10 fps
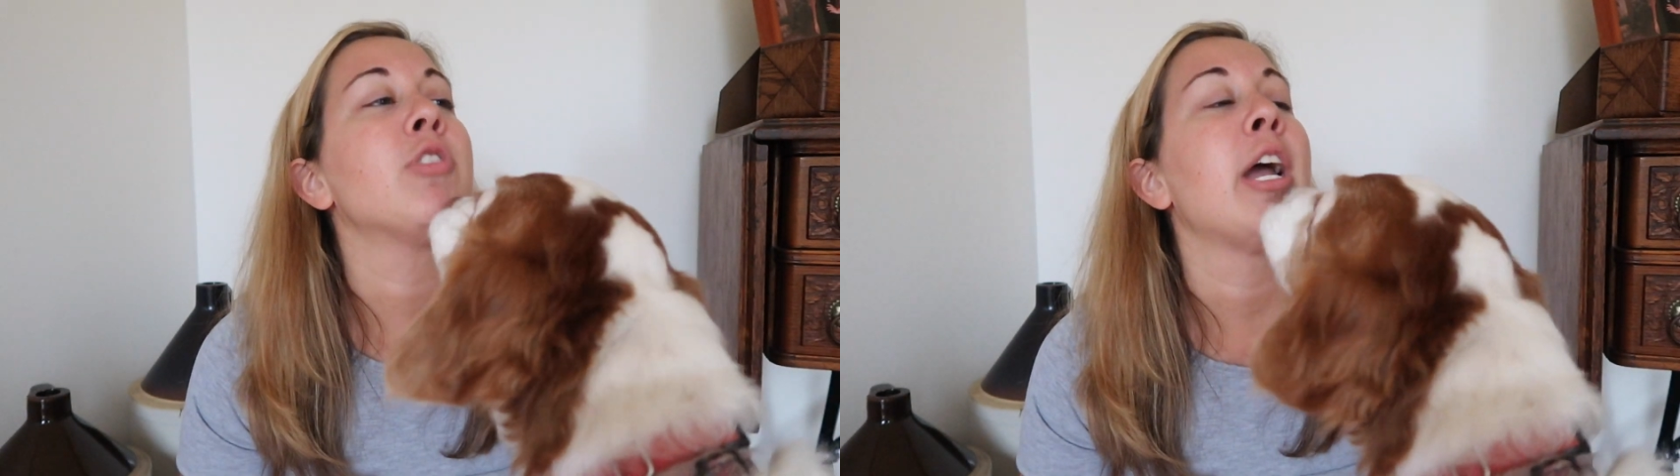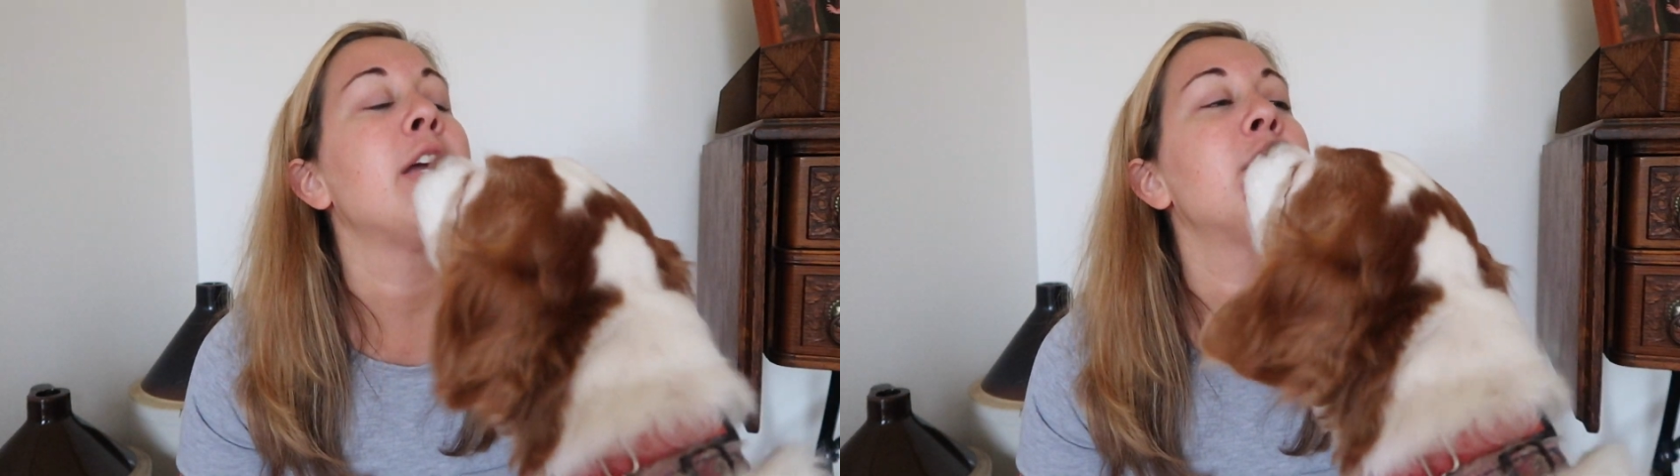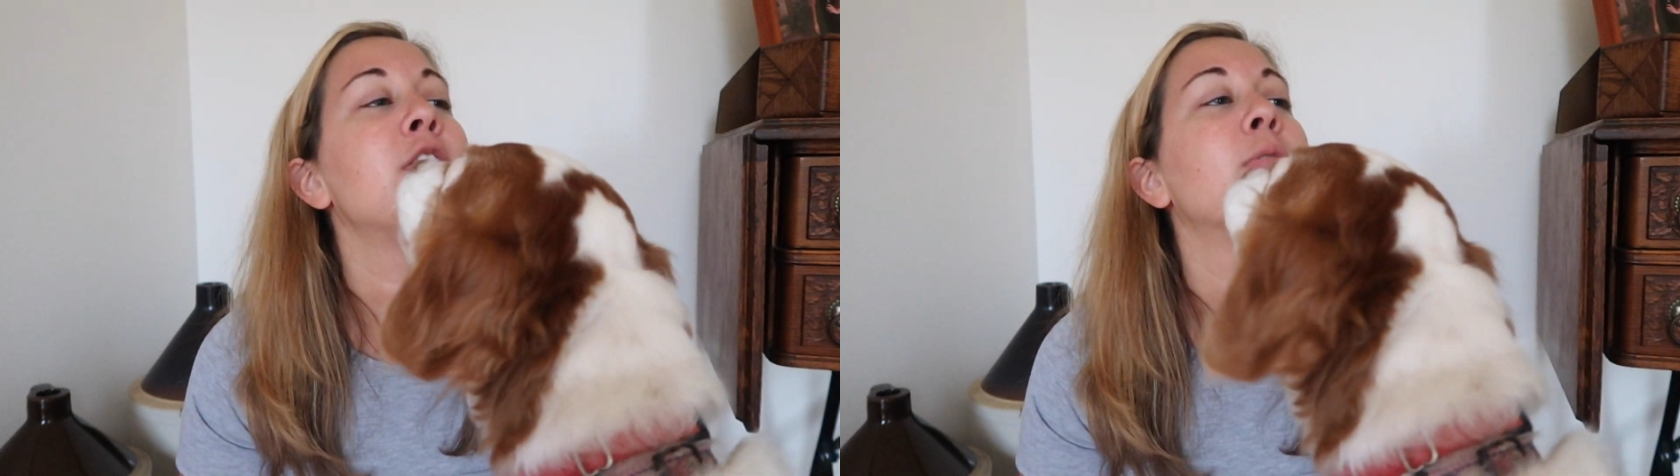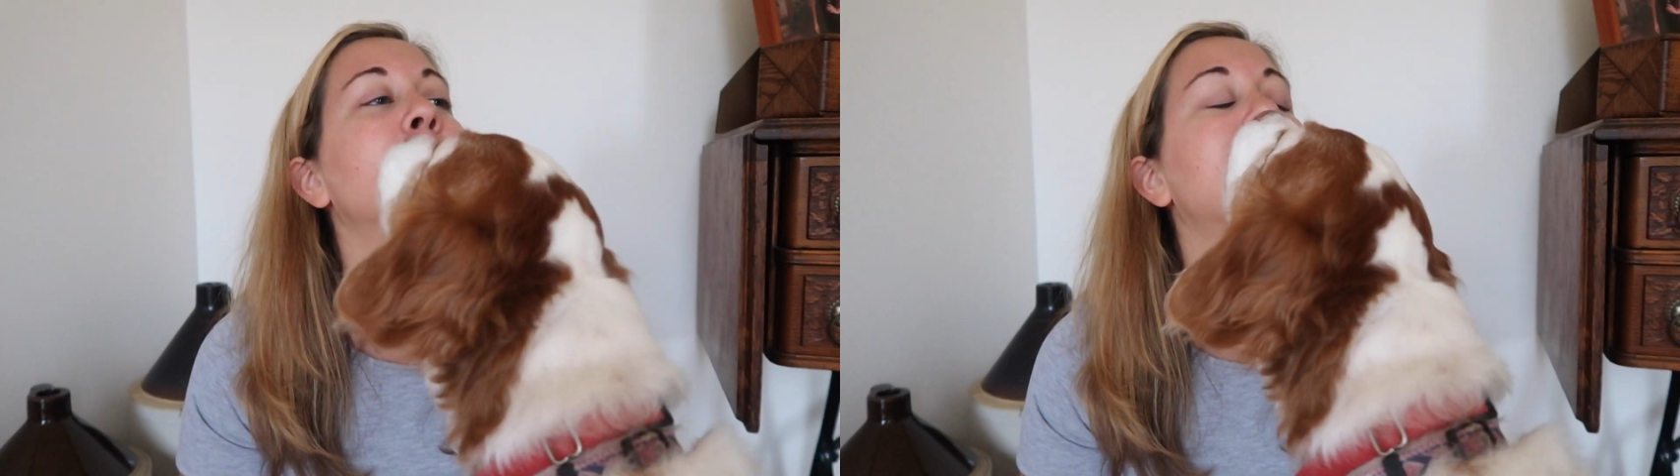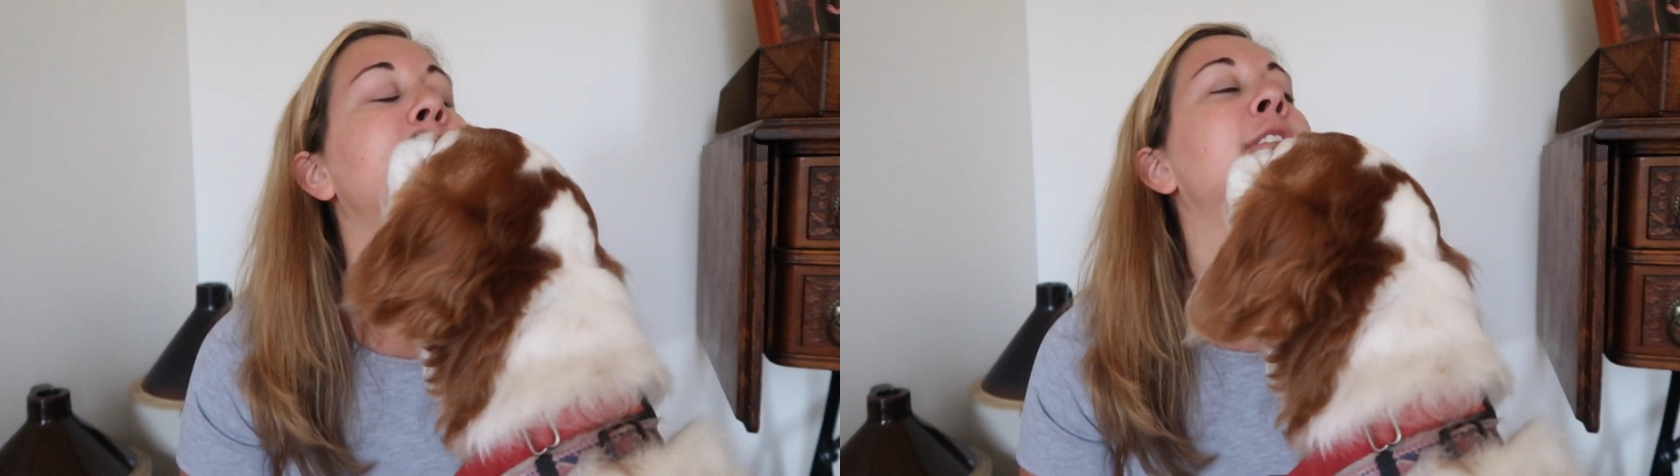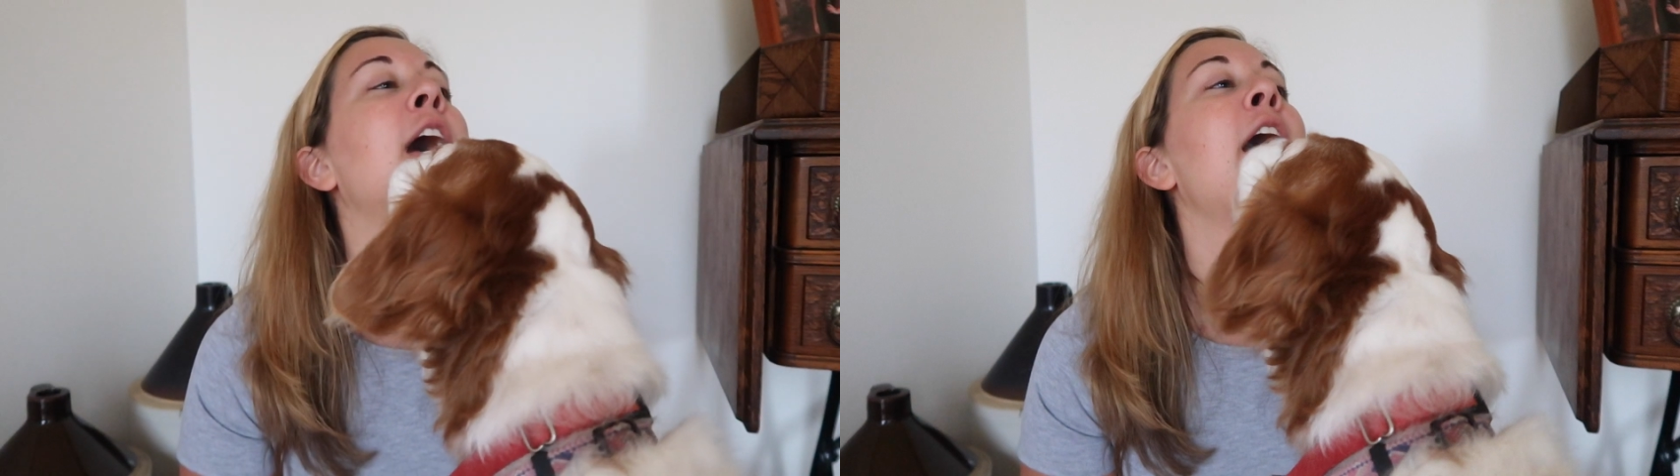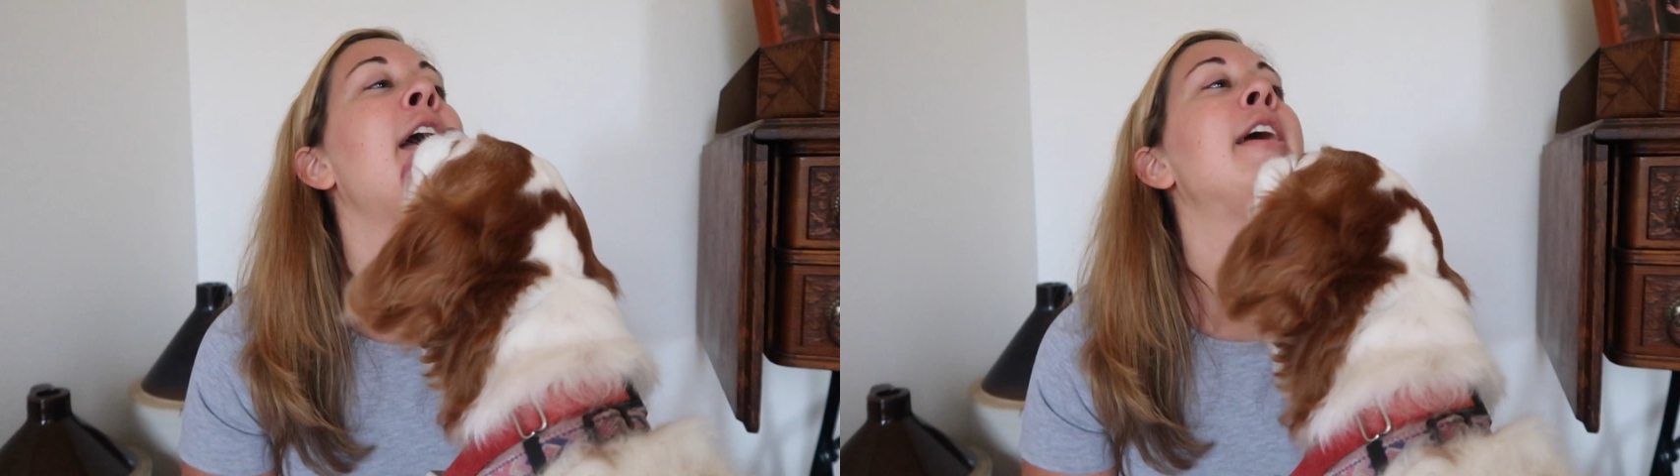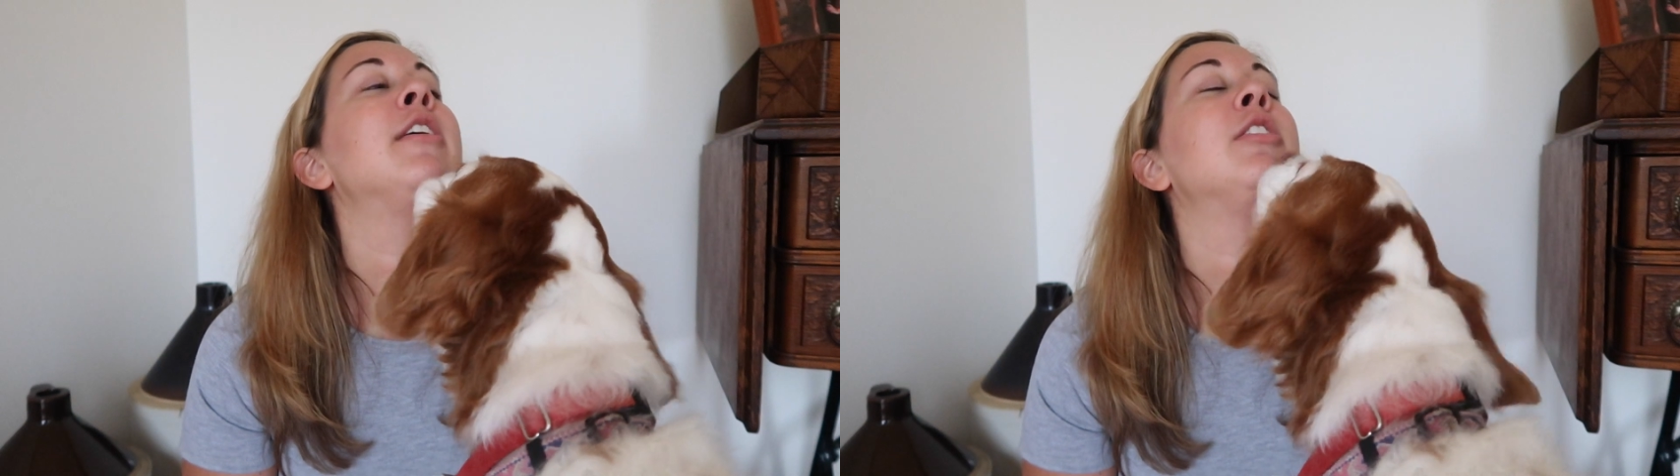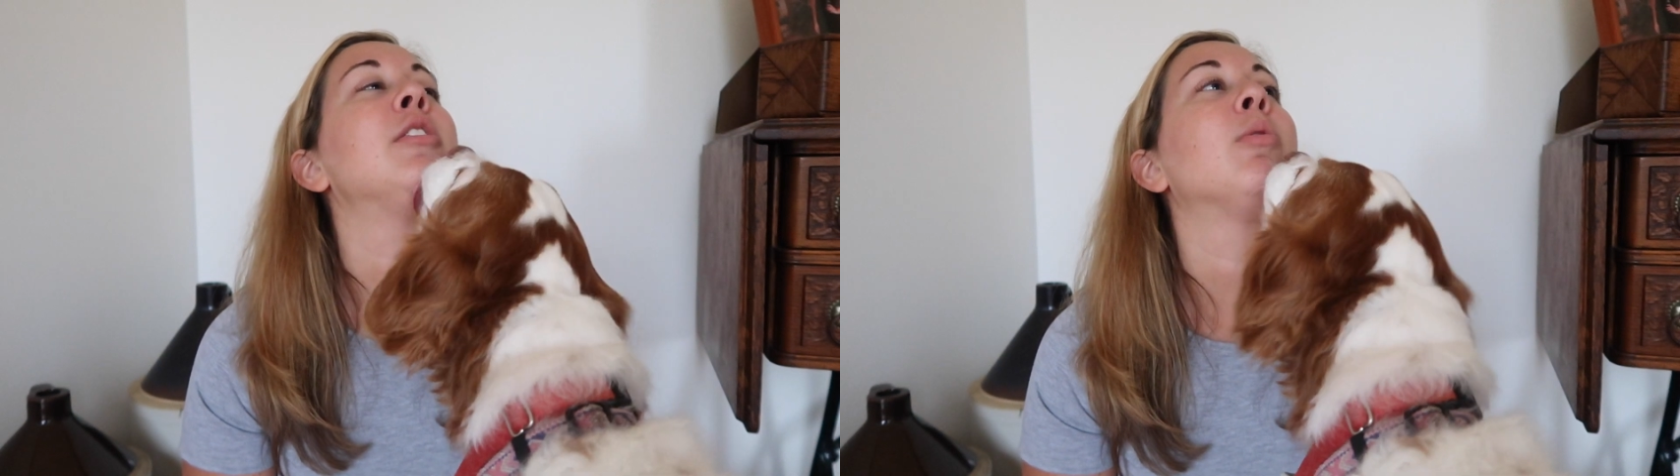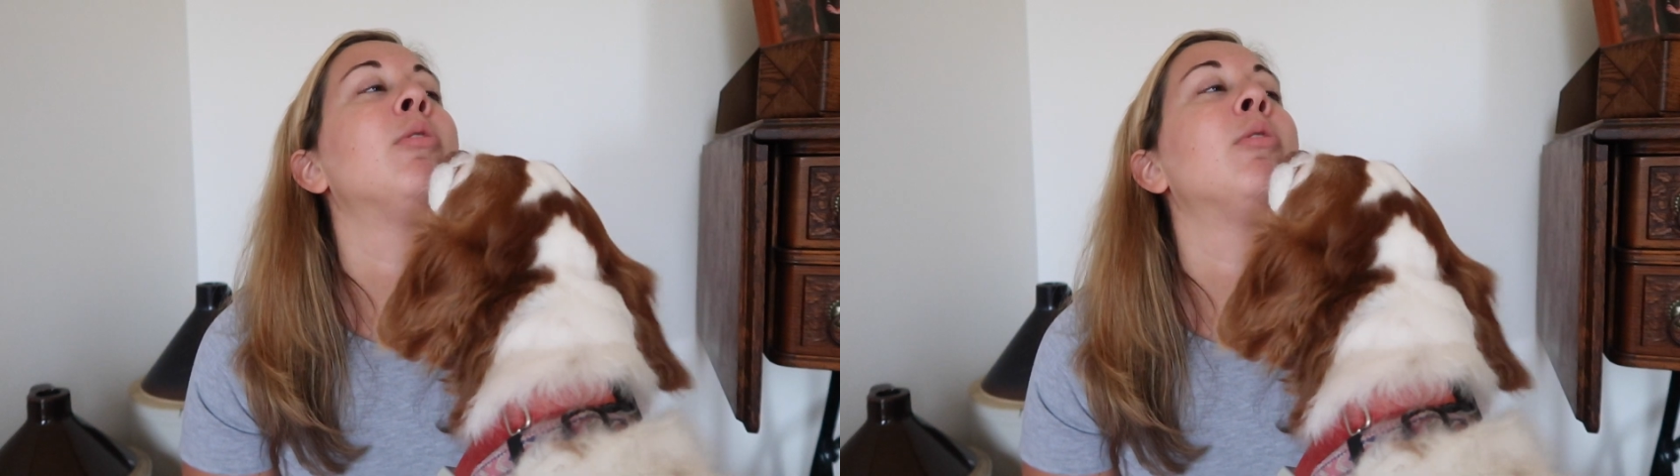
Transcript: Thank you. Thank you.